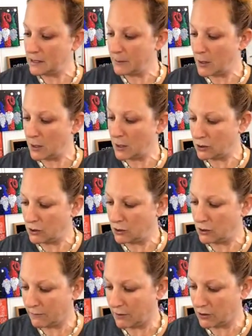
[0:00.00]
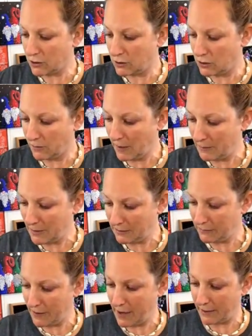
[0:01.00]
Martha Stewart version to my
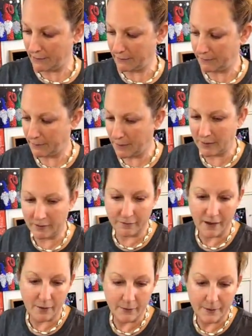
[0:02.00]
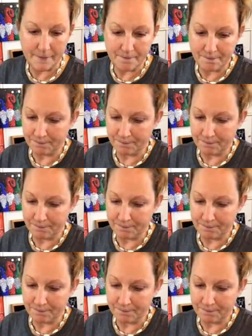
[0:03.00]
big fat one.